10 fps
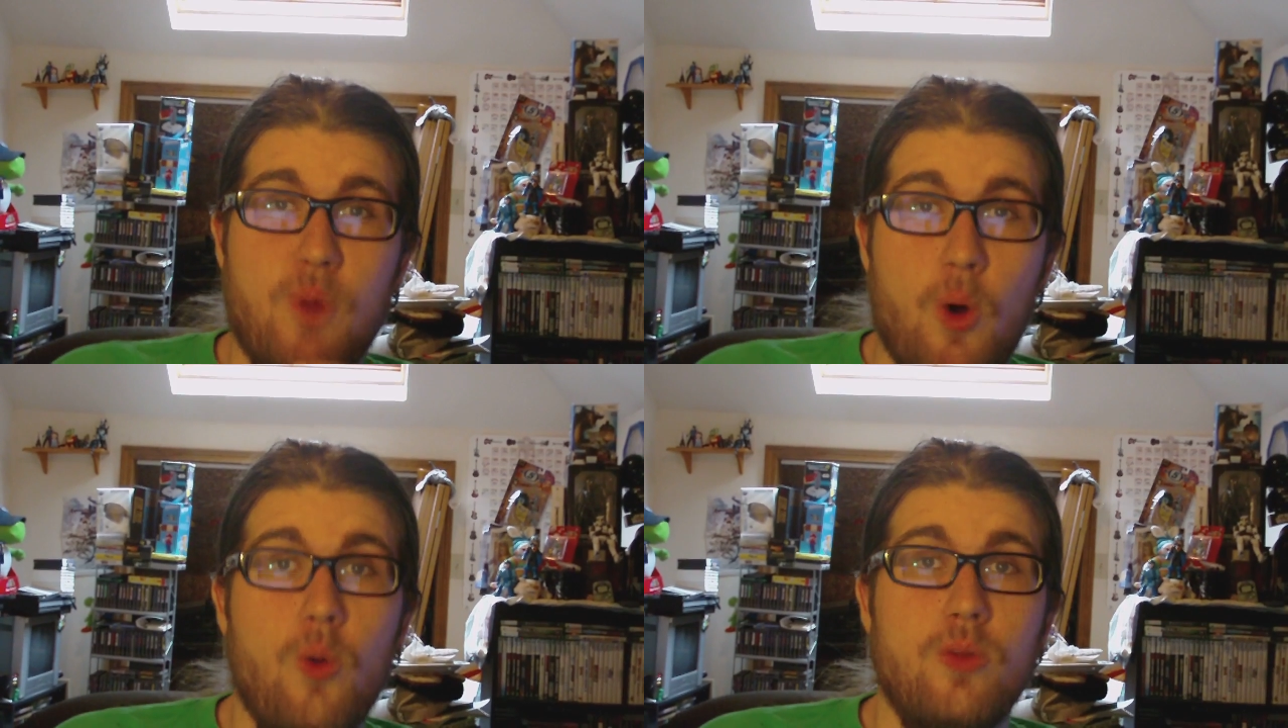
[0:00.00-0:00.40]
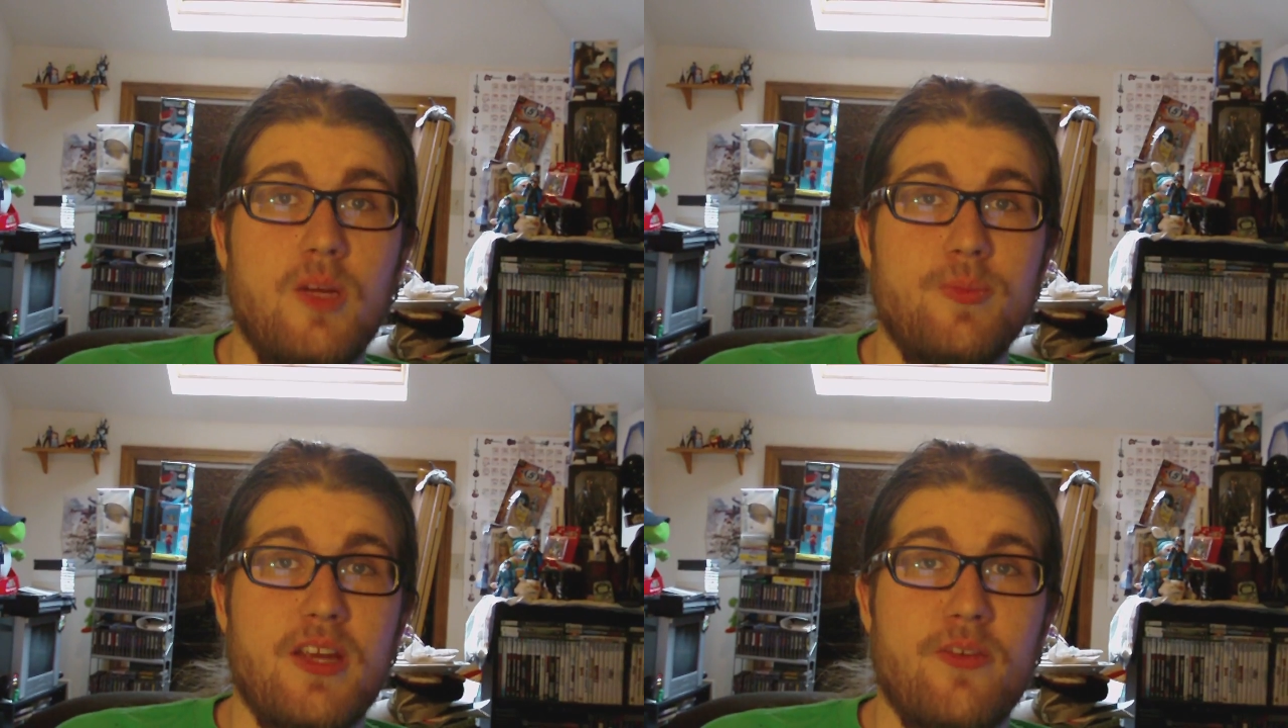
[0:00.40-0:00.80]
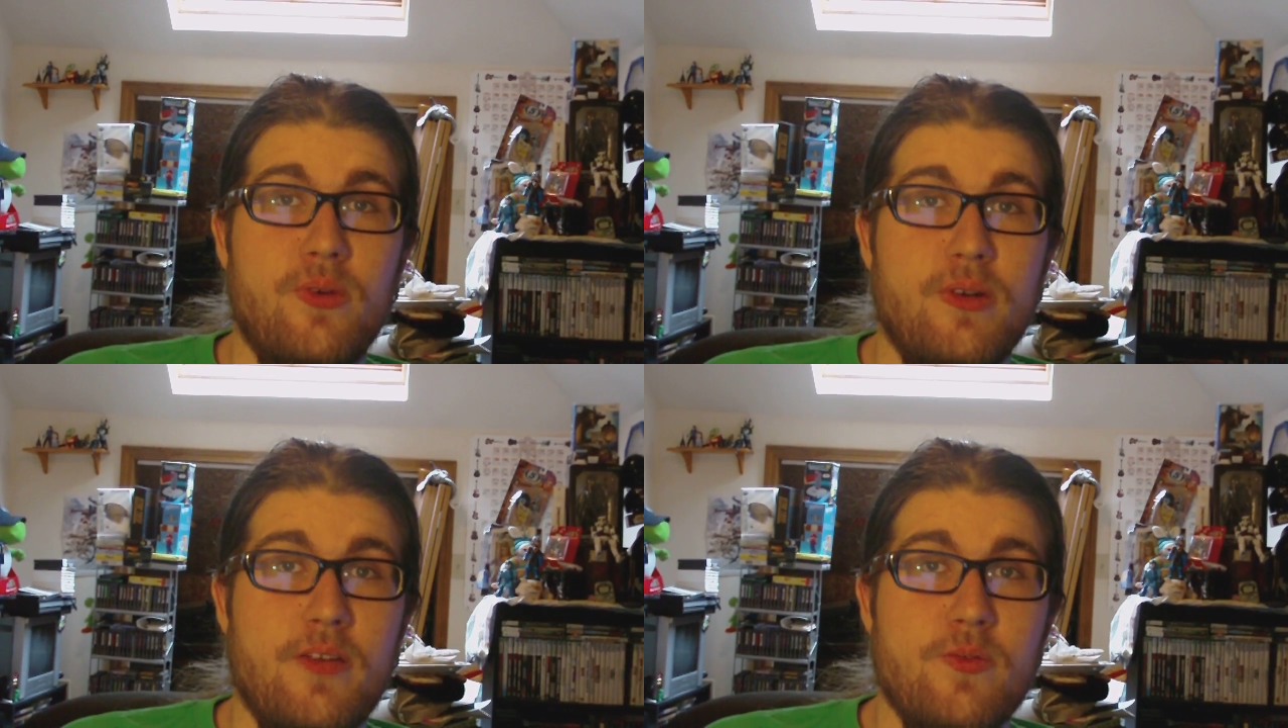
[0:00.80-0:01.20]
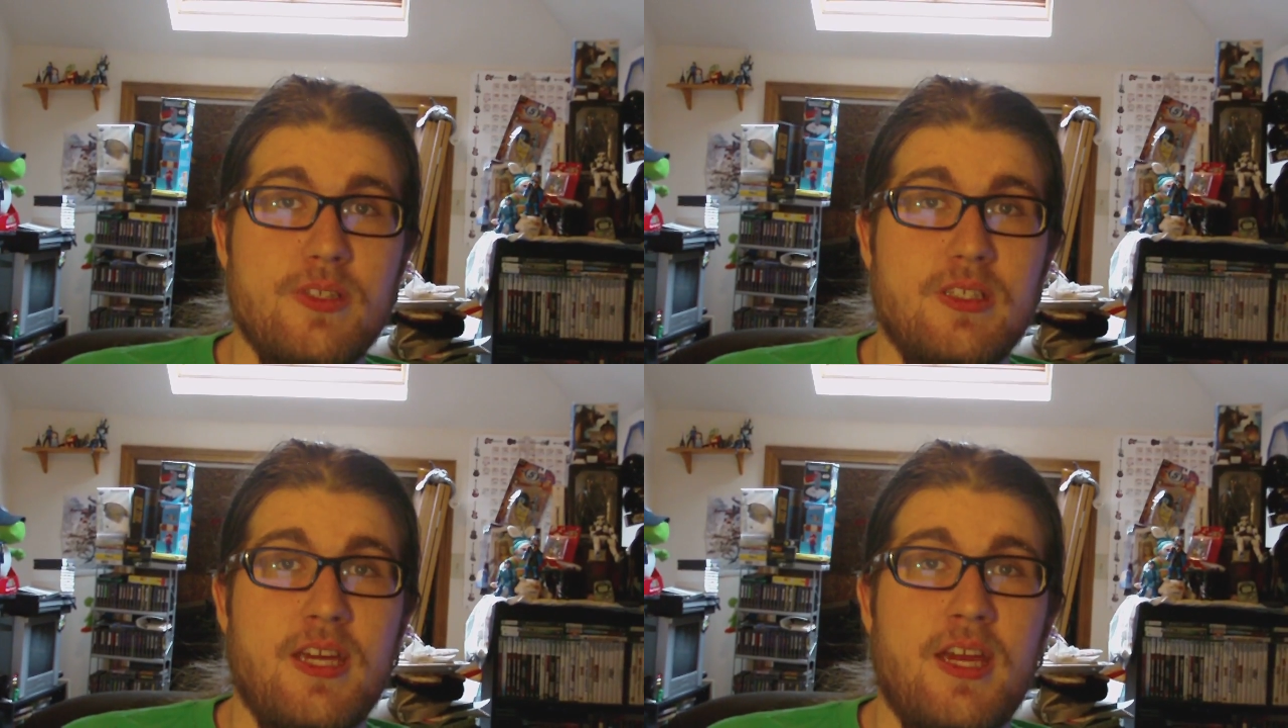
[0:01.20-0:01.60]
hold up to
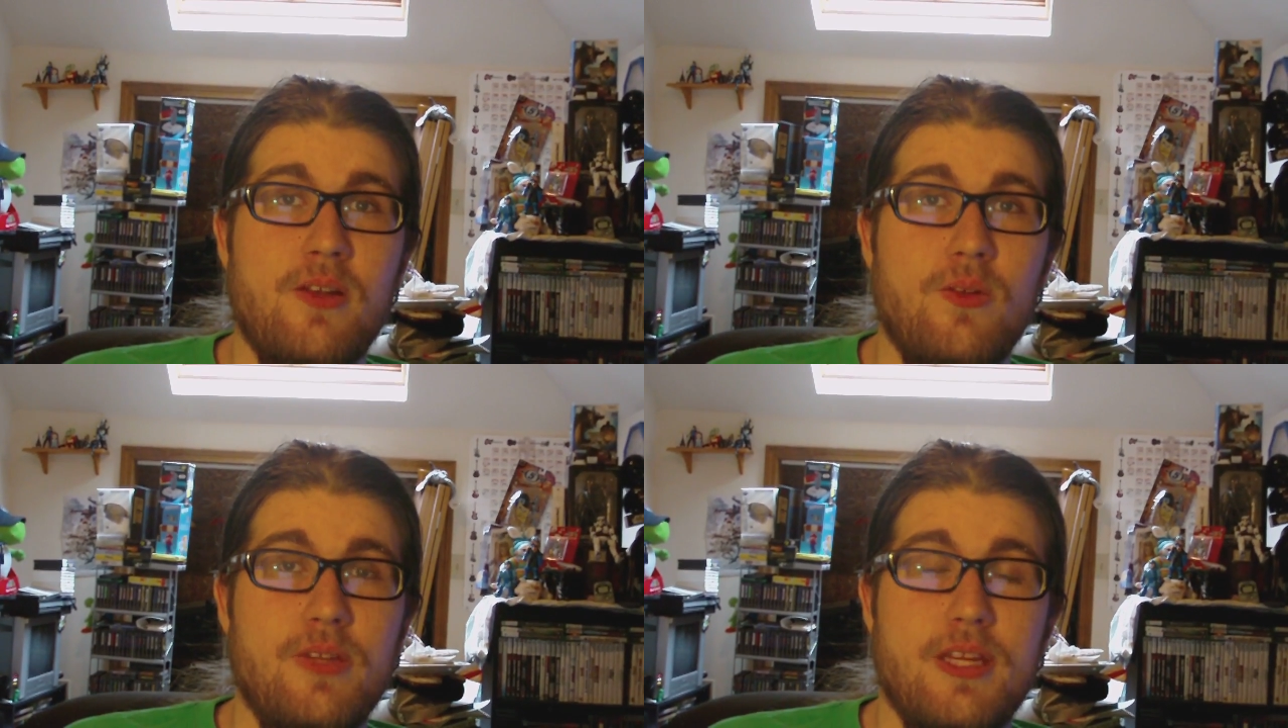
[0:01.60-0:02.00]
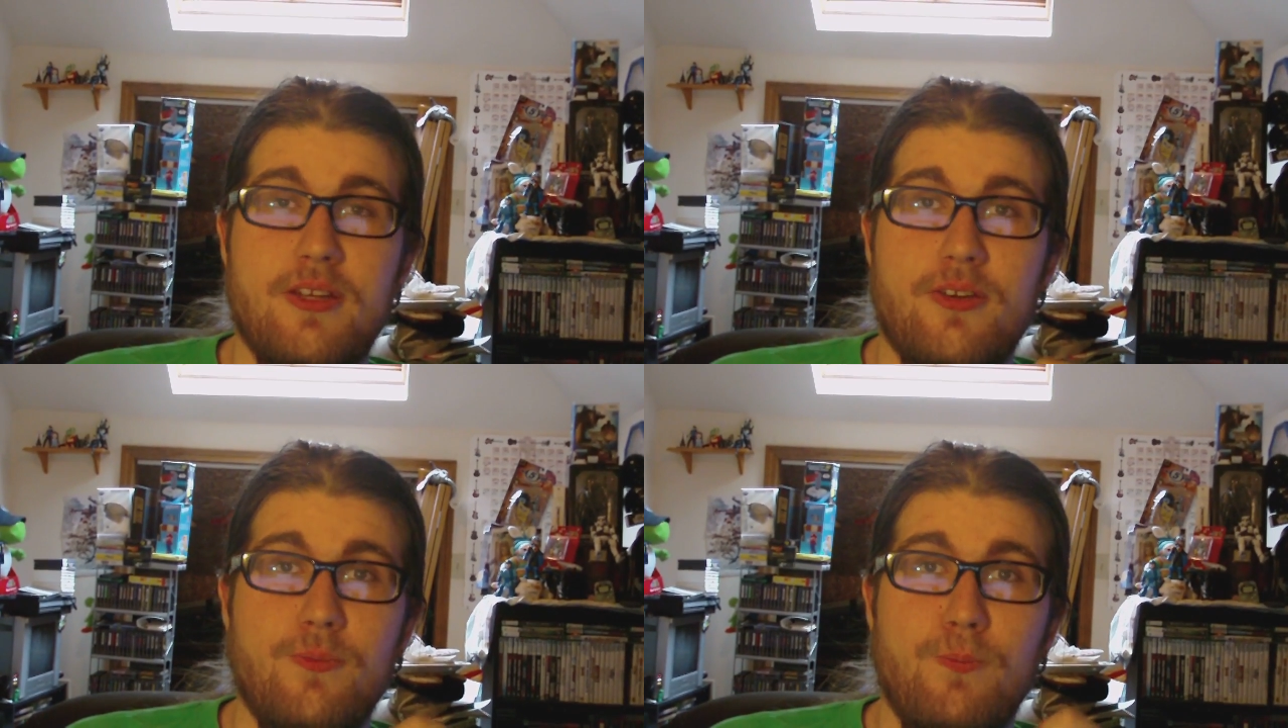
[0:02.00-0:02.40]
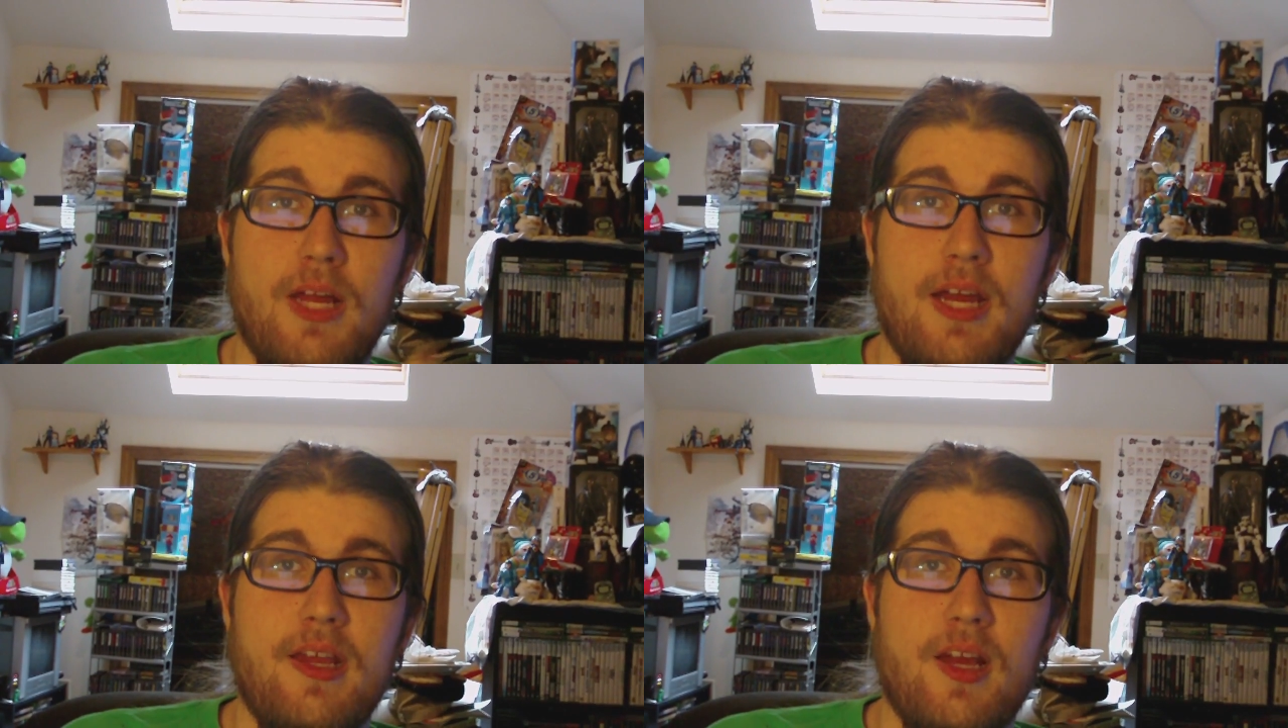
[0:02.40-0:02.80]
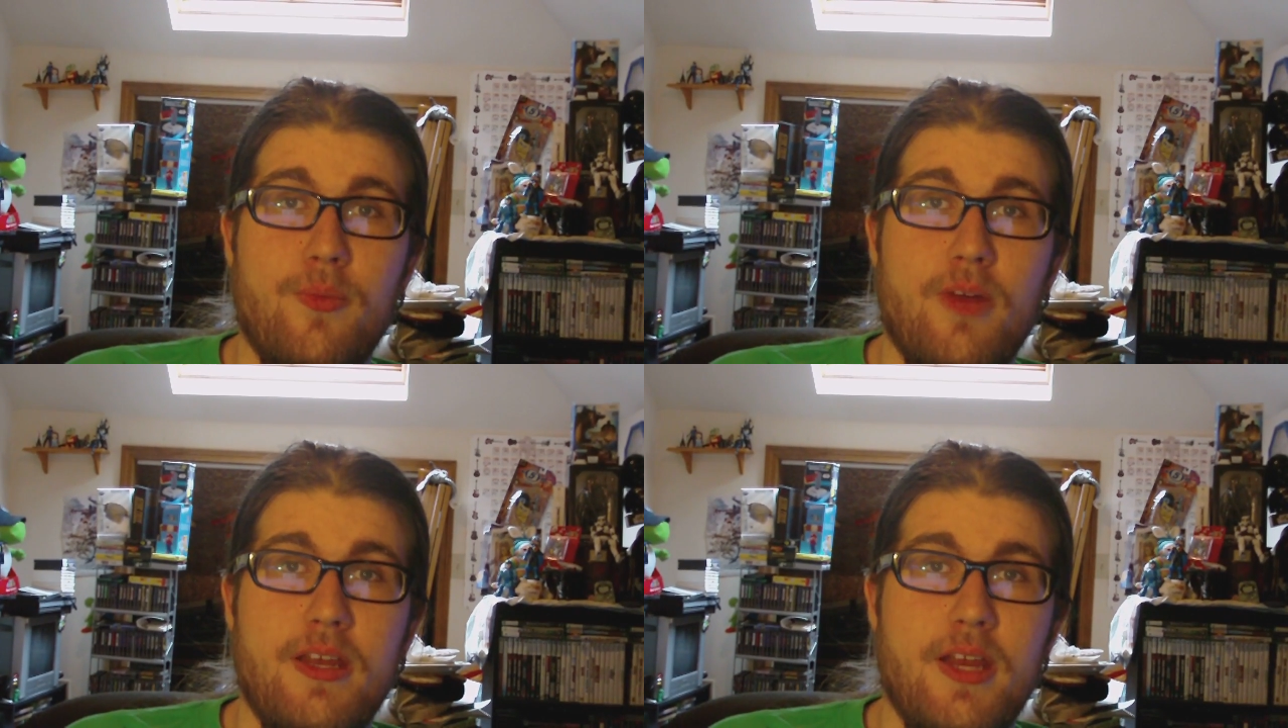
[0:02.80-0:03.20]
everyone's candle that they're lighting
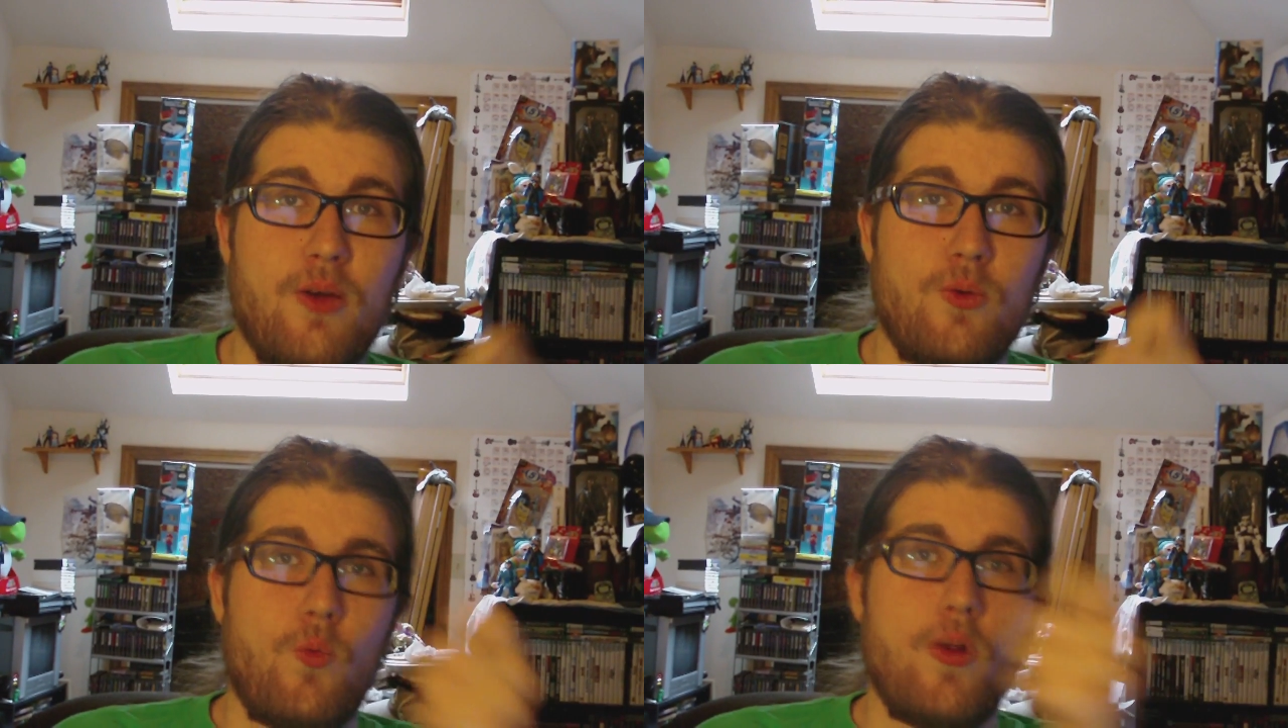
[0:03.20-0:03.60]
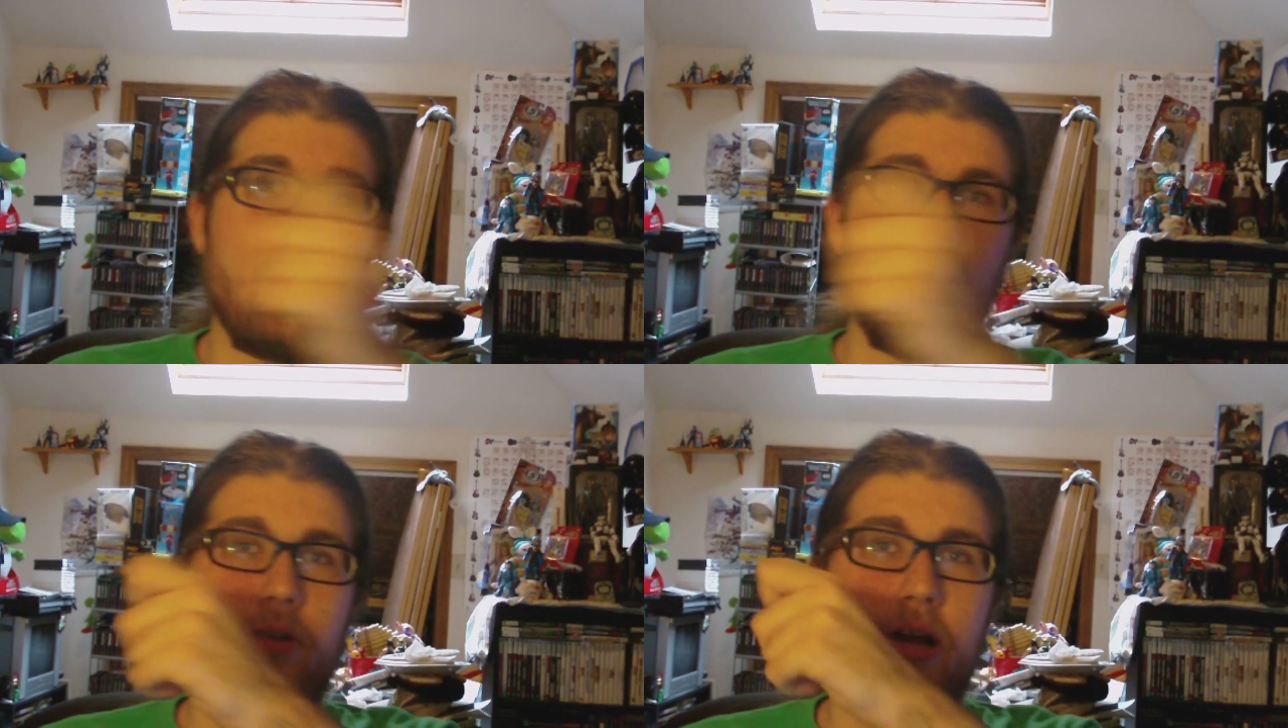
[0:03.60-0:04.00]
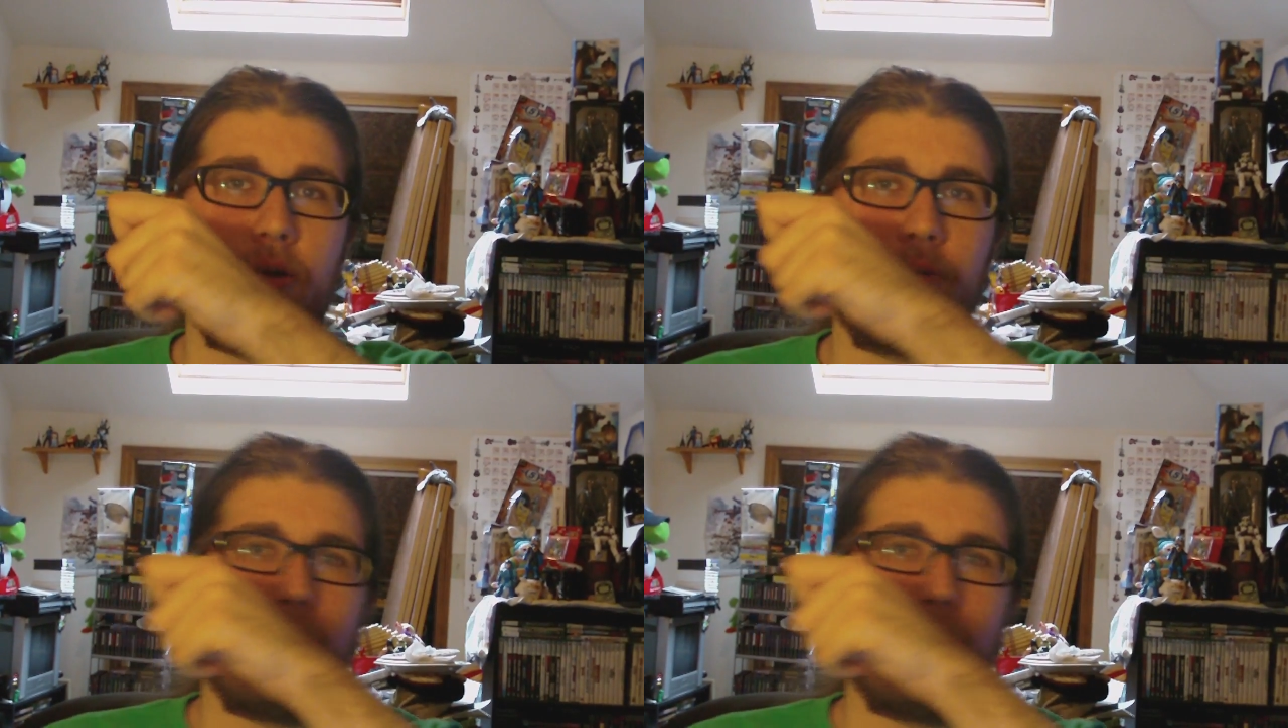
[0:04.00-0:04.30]
up right now and wiggling around